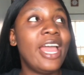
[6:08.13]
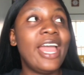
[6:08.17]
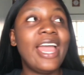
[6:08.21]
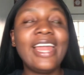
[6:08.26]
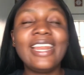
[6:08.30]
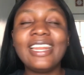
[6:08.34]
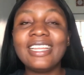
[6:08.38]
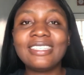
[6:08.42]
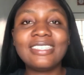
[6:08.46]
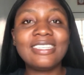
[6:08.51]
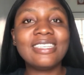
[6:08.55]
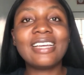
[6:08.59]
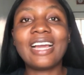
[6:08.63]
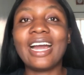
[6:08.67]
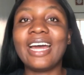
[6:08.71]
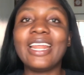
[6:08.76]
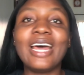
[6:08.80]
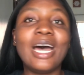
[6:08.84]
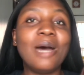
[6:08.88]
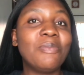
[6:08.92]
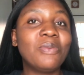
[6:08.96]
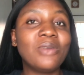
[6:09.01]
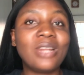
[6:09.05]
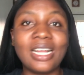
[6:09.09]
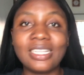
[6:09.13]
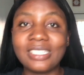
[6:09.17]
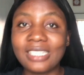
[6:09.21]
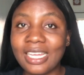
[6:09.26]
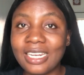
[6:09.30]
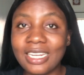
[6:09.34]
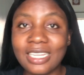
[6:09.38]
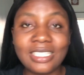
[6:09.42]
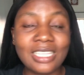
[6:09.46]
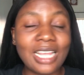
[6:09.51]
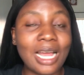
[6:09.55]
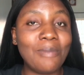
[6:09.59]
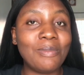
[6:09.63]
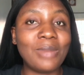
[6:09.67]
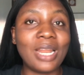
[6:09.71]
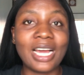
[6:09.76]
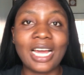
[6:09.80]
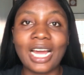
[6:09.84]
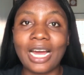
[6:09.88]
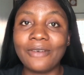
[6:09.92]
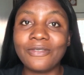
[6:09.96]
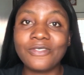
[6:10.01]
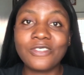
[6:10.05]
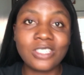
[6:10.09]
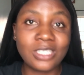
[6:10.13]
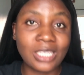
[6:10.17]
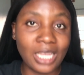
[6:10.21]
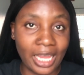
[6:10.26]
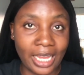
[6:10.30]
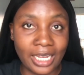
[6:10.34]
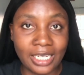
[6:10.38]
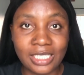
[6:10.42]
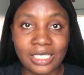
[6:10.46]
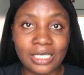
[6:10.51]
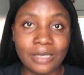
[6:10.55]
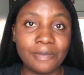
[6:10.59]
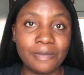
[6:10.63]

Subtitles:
Anything can happen at any time, like I've said.